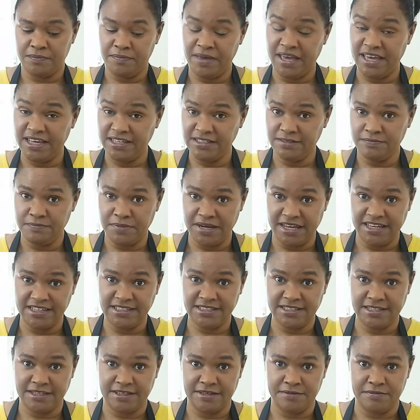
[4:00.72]

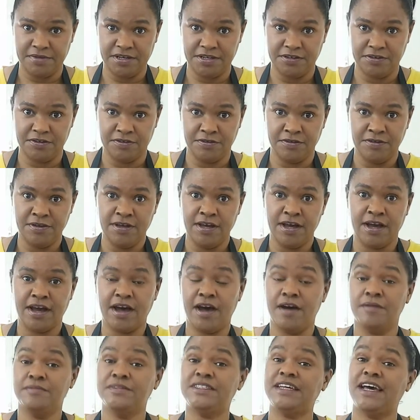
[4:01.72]
placed in the middle
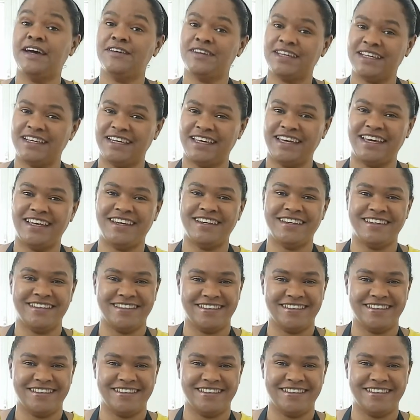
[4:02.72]
comes out clean.